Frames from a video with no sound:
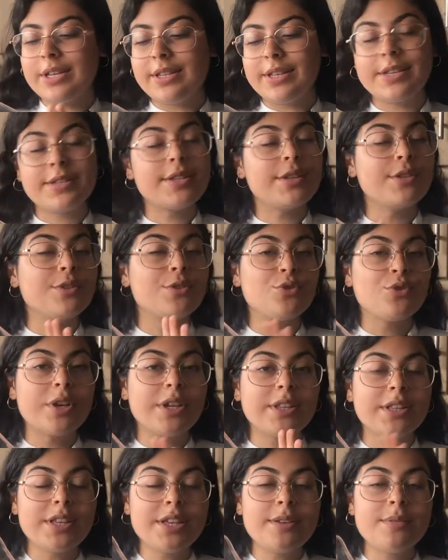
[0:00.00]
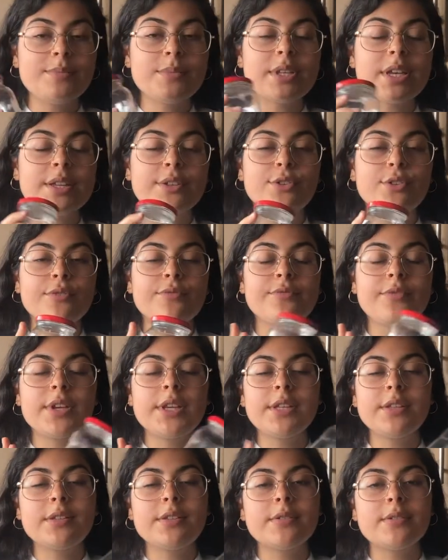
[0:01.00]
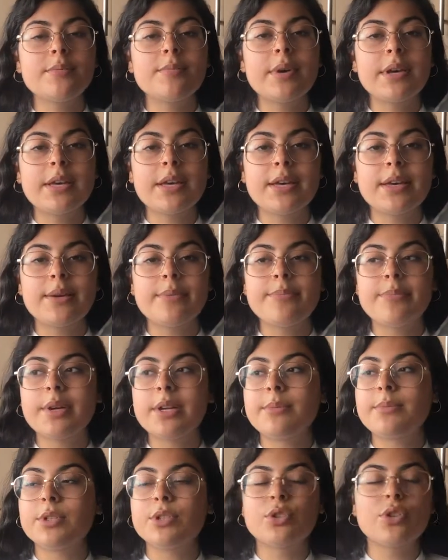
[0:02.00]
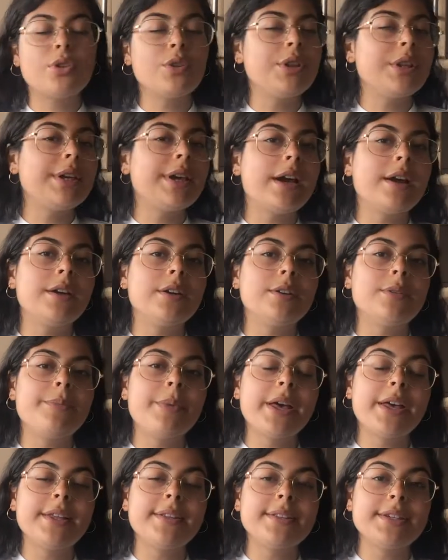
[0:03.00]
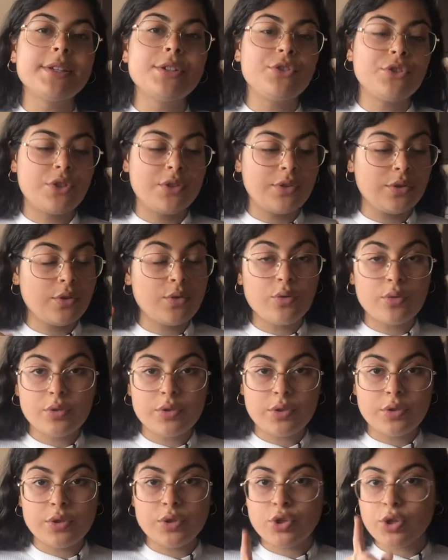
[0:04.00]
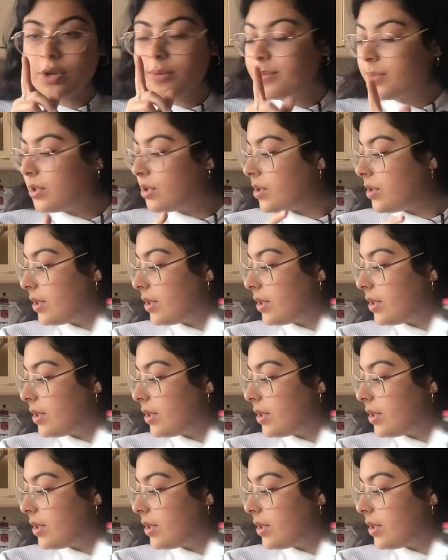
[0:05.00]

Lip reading: like I said, is dried limes, and you can find them at pretty much all like Arab and Asian grocery shops,